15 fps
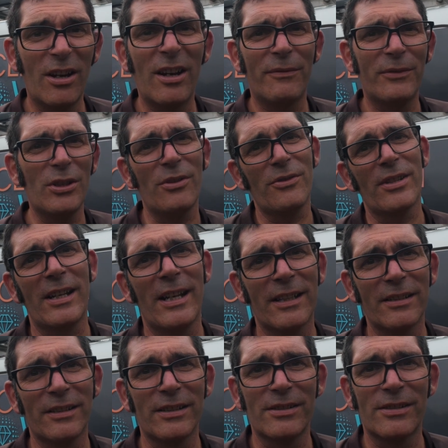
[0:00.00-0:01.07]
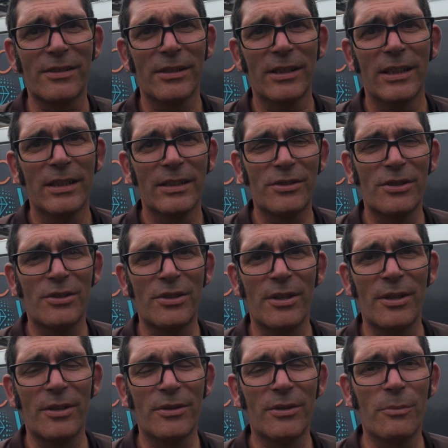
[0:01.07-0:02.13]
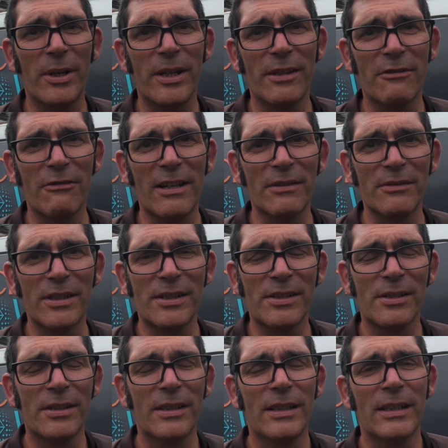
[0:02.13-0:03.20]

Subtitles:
I have to use the ladder because it's just the way the ground is.